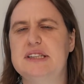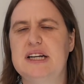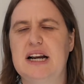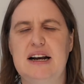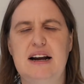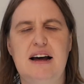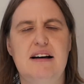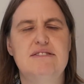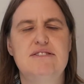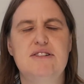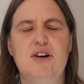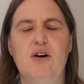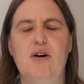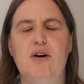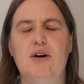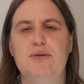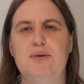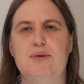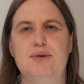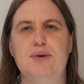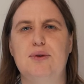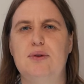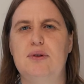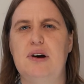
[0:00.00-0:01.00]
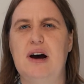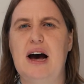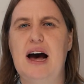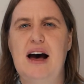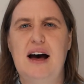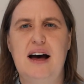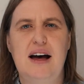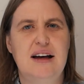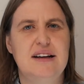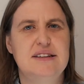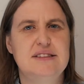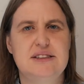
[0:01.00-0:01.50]
to love God with all your
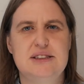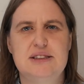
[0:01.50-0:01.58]
heart,